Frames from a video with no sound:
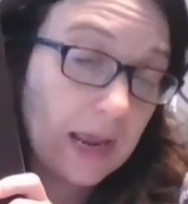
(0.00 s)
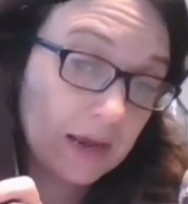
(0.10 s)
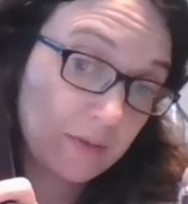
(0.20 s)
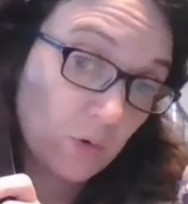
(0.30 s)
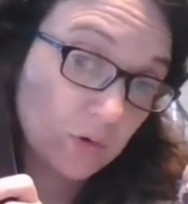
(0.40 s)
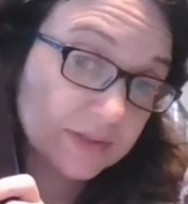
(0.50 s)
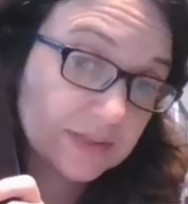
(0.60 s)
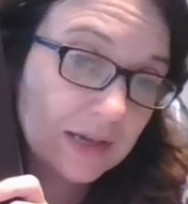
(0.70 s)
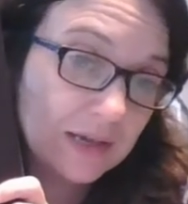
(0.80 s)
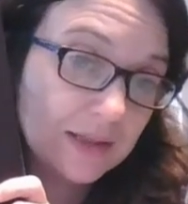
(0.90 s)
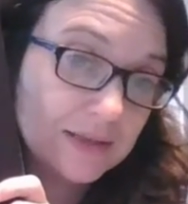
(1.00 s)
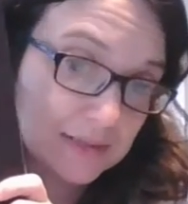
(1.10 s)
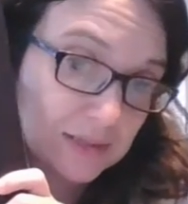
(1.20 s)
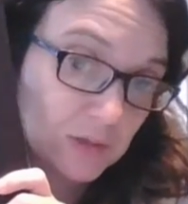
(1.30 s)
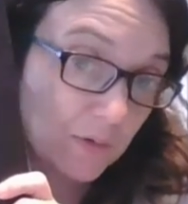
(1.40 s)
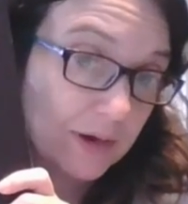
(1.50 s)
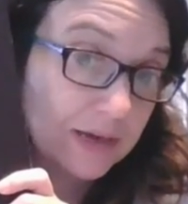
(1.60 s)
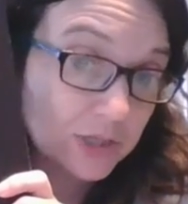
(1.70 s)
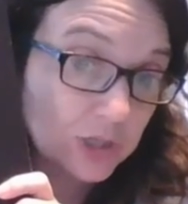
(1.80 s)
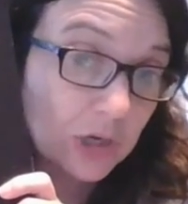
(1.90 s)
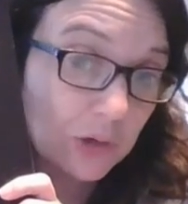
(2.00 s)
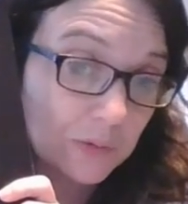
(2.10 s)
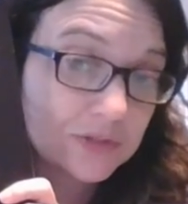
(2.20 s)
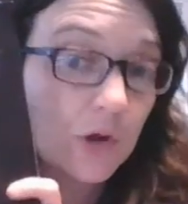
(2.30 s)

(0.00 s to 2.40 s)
animals in this story too.